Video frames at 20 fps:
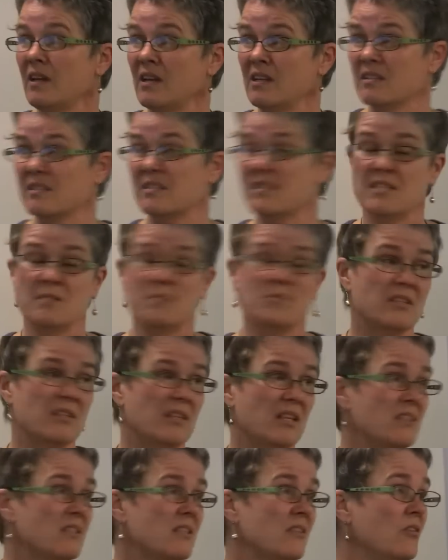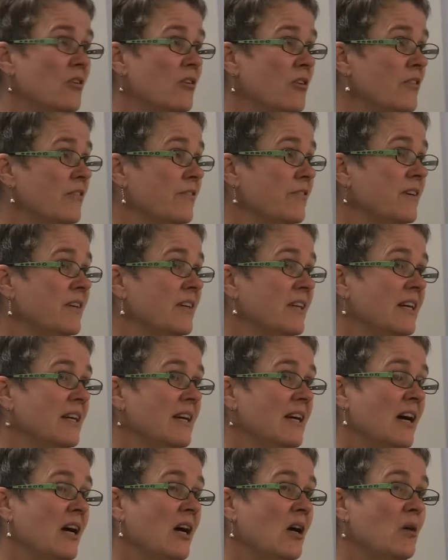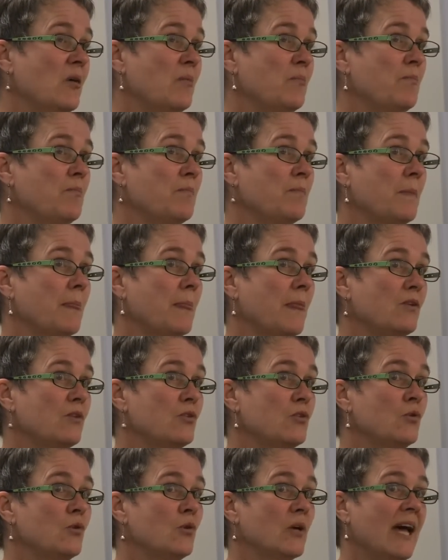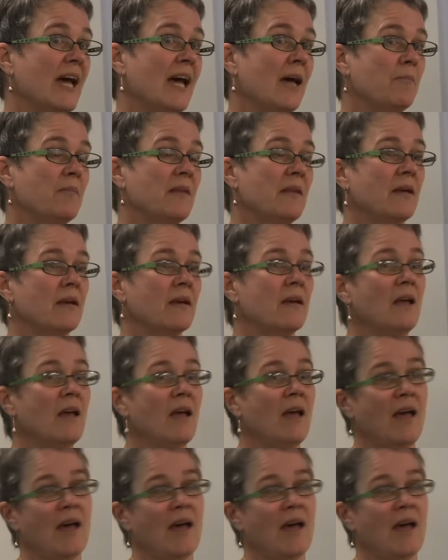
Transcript: And it seems that there's a lot of talk happening.